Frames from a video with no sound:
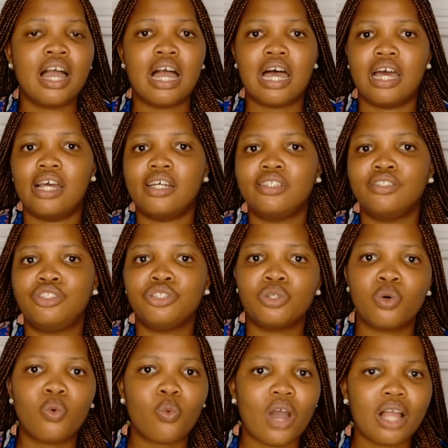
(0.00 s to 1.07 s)
And you
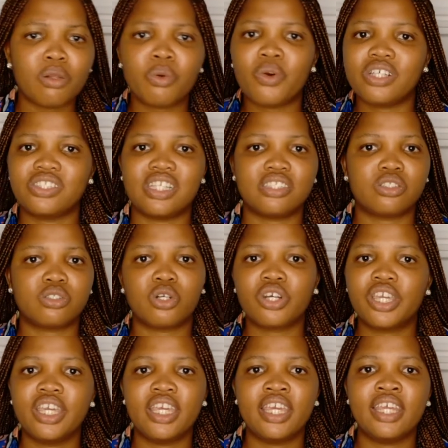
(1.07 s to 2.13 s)
know, while we were
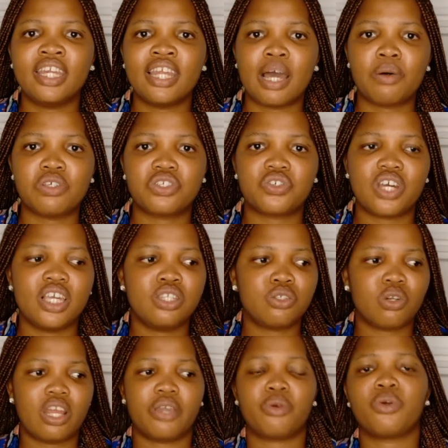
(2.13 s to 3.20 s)
talking, I was trying
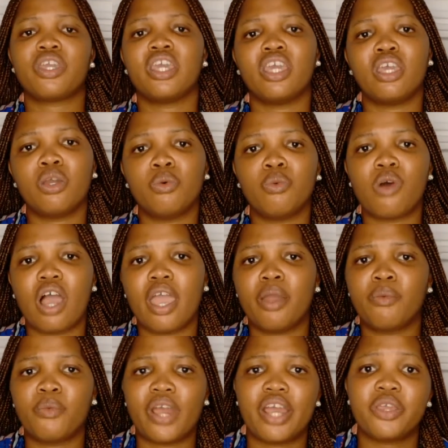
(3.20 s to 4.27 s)
to like, okay, why
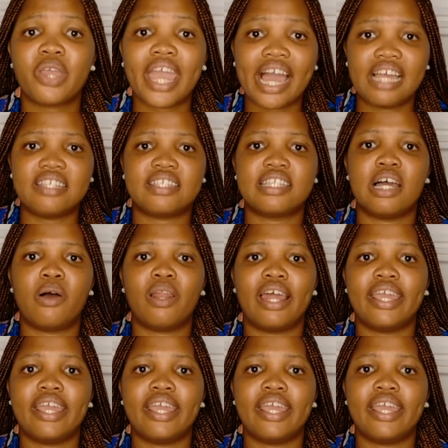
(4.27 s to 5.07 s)
and where are you guys now?